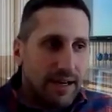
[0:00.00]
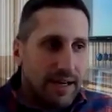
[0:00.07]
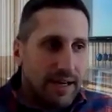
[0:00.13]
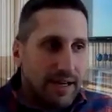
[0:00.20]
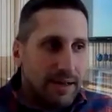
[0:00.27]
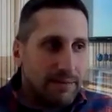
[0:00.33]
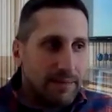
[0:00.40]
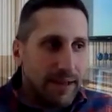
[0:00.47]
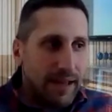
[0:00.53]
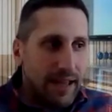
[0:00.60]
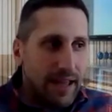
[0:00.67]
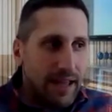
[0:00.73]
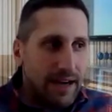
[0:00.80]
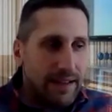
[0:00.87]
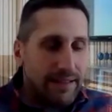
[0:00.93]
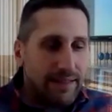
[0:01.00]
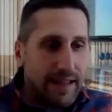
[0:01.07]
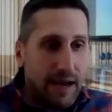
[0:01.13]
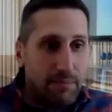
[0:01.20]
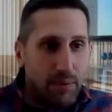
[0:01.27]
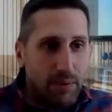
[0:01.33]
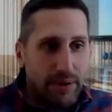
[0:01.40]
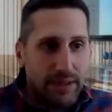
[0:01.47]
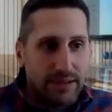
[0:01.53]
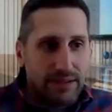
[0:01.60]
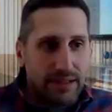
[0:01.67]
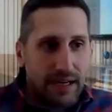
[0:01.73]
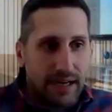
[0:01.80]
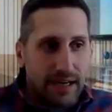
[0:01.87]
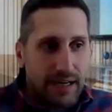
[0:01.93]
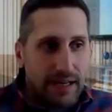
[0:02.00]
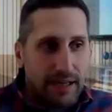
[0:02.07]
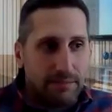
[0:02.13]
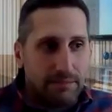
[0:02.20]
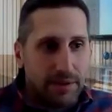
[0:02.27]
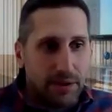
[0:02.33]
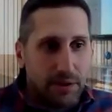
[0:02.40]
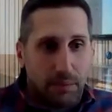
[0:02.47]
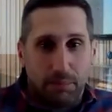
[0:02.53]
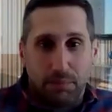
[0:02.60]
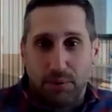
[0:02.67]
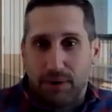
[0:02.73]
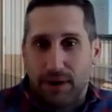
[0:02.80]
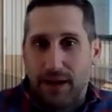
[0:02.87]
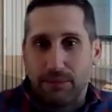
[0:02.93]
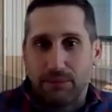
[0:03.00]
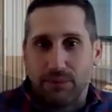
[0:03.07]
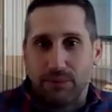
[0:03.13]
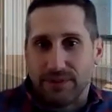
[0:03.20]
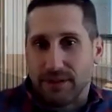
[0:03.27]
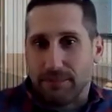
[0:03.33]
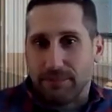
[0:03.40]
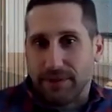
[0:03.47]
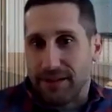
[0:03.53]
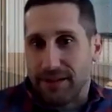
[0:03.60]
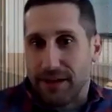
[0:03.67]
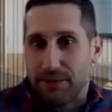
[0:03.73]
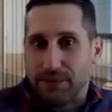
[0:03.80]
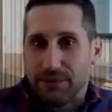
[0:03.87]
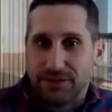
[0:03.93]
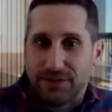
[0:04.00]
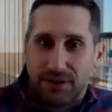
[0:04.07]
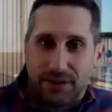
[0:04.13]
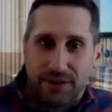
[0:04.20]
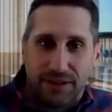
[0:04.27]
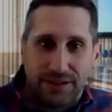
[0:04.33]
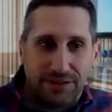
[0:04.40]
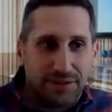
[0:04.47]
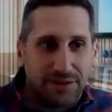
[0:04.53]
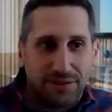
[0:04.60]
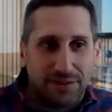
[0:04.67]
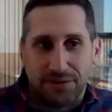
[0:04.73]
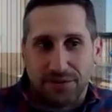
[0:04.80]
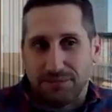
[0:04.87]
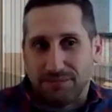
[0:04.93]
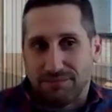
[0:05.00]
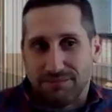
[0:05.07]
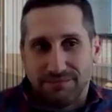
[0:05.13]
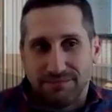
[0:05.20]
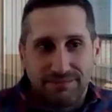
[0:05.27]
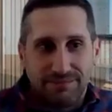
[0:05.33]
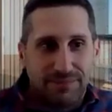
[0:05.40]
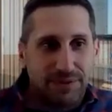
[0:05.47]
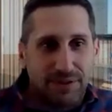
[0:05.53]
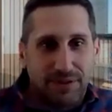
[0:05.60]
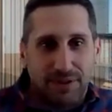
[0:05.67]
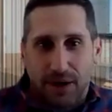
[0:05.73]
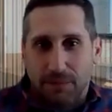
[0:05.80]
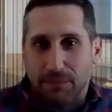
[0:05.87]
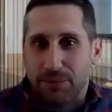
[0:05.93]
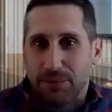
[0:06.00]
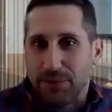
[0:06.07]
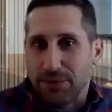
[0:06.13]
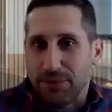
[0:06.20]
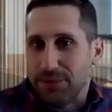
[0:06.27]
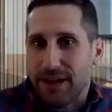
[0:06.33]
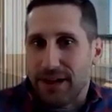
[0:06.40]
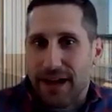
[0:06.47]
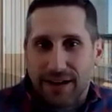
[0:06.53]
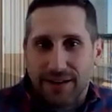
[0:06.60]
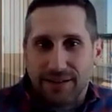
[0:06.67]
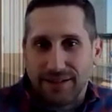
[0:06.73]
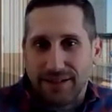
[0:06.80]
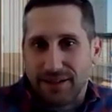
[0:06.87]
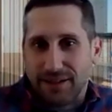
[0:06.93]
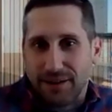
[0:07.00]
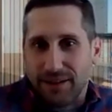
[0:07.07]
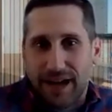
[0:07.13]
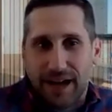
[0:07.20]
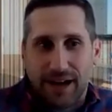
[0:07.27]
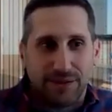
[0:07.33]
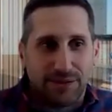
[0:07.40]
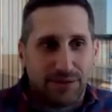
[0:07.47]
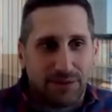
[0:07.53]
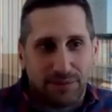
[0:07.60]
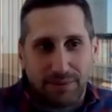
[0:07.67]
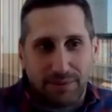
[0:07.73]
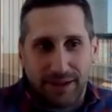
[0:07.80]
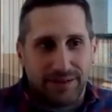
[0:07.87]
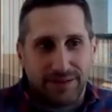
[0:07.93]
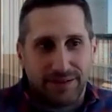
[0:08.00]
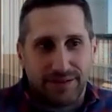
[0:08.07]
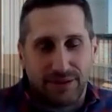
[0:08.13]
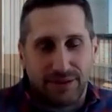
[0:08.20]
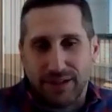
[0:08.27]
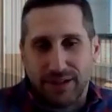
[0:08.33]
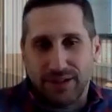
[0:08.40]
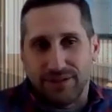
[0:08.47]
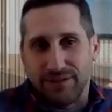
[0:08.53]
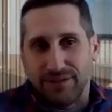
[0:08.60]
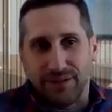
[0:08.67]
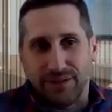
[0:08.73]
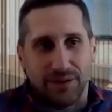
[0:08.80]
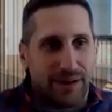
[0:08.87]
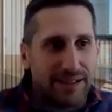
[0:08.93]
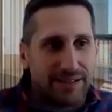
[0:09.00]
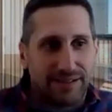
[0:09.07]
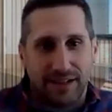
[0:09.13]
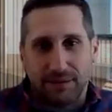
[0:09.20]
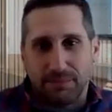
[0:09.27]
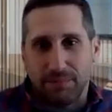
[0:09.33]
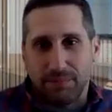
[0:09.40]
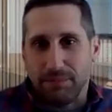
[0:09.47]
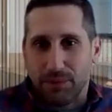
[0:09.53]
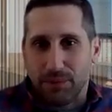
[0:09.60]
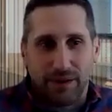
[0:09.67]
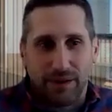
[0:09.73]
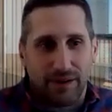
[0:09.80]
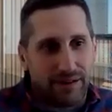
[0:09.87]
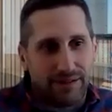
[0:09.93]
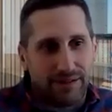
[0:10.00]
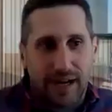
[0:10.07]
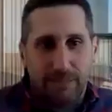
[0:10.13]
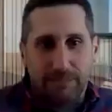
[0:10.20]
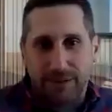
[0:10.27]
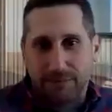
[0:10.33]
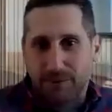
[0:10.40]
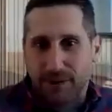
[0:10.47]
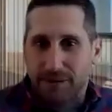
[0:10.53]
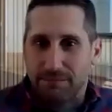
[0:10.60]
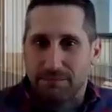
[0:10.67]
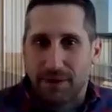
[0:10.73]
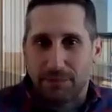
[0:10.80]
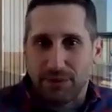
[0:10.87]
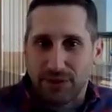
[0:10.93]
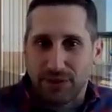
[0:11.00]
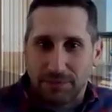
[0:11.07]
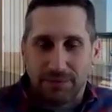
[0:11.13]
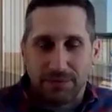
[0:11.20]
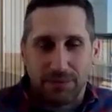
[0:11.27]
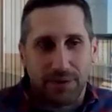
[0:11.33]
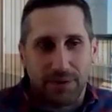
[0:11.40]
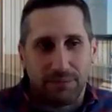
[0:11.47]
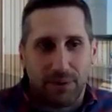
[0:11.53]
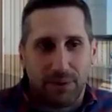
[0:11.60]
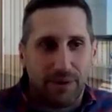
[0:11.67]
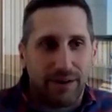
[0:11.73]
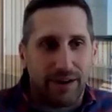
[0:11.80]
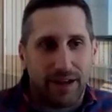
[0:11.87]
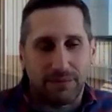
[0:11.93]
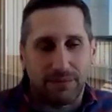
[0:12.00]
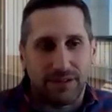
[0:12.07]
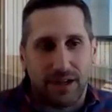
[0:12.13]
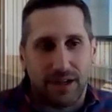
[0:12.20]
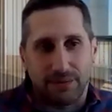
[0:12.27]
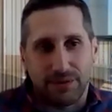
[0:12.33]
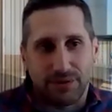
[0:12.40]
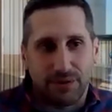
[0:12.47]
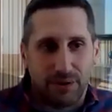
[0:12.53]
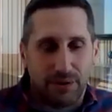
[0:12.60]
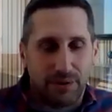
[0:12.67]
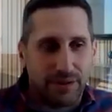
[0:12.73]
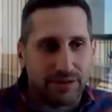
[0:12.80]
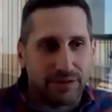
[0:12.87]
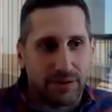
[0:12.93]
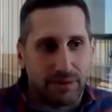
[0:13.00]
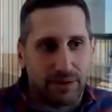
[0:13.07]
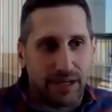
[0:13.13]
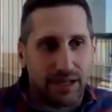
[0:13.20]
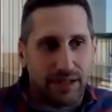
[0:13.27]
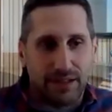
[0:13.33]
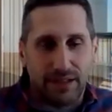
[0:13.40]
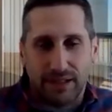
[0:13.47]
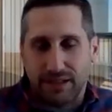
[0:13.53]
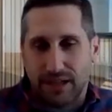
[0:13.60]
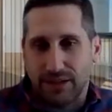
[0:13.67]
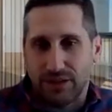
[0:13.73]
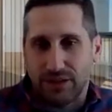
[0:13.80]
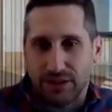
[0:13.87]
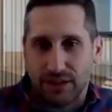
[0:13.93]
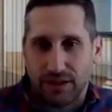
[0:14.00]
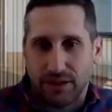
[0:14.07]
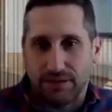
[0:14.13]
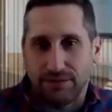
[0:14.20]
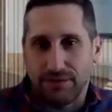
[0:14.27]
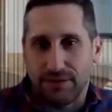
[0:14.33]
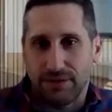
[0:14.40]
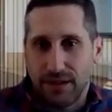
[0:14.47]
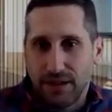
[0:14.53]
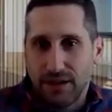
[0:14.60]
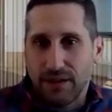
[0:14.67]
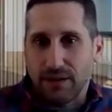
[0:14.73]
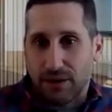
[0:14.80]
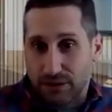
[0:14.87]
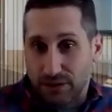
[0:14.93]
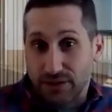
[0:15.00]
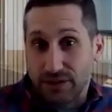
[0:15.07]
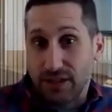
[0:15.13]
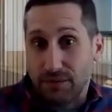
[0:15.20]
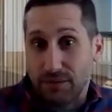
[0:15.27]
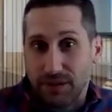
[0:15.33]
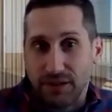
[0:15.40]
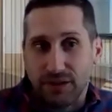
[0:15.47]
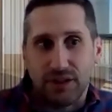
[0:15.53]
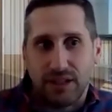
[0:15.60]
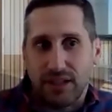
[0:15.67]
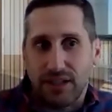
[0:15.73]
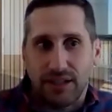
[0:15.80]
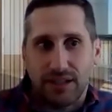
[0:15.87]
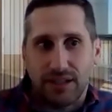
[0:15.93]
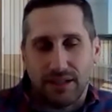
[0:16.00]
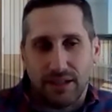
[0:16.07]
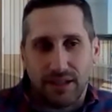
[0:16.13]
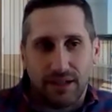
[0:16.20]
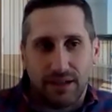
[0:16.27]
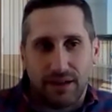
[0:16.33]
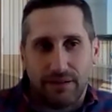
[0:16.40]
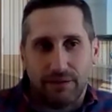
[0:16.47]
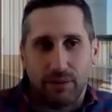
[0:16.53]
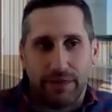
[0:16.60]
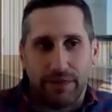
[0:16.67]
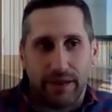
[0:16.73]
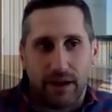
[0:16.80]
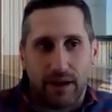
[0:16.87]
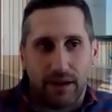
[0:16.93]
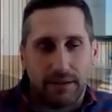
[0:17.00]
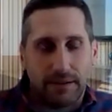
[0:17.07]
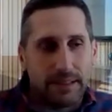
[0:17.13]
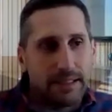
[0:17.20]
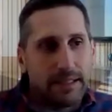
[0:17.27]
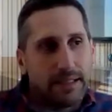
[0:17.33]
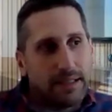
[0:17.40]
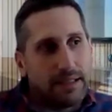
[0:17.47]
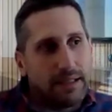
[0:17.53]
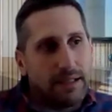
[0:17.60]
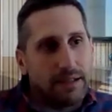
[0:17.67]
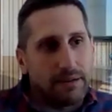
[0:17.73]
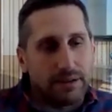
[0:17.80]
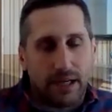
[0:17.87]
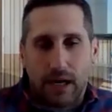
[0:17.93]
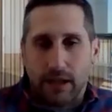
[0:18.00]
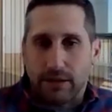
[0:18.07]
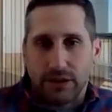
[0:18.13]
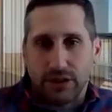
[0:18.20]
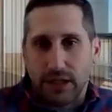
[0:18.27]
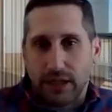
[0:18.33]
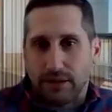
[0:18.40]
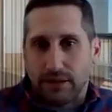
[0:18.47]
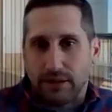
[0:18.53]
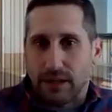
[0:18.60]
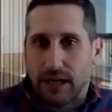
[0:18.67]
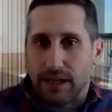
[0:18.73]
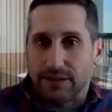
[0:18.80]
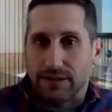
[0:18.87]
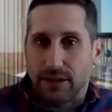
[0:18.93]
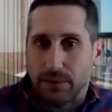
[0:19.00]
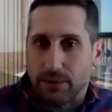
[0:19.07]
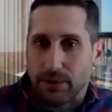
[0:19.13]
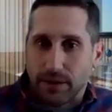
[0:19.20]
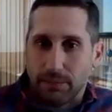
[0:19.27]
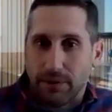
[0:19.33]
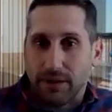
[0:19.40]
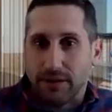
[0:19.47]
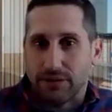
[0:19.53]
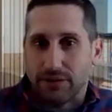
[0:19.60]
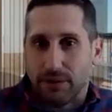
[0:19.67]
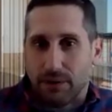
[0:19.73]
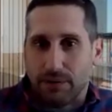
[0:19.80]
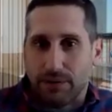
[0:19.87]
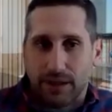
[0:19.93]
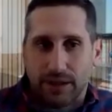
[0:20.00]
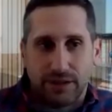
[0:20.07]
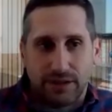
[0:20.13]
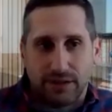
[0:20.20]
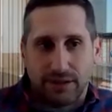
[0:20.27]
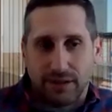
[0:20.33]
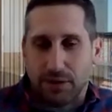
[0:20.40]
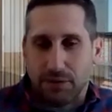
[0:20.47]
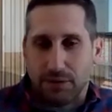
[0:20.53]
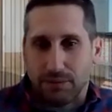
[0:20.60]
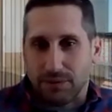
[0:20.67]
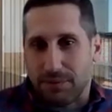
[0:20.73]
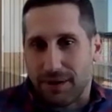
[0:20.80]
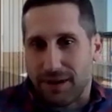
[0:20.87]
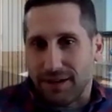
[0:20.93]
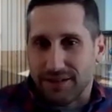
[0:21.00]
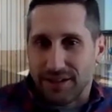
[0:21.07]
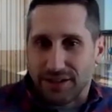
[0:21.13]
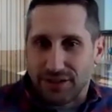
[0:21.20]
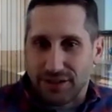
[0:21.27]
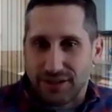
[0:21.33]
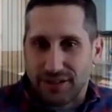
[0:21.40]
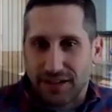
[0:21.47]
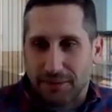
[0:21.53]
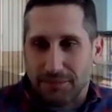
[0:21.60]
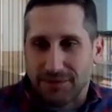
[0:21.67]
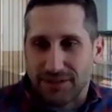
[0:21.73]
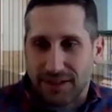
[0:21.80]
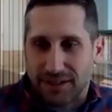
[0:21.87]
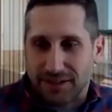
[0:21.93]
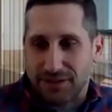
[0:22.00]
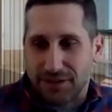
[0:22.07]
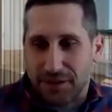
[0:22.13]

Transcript: And at that point in time, Prime was something that was starting to come through the household penetration of the US. Like people were adopting Prime memberships more and more, and Amazon was growing. So it got the attention of larger CPG, and everyone thought, Dollar Channel and Costco were going to be these growth engines, and no one was paying attention to Amazon.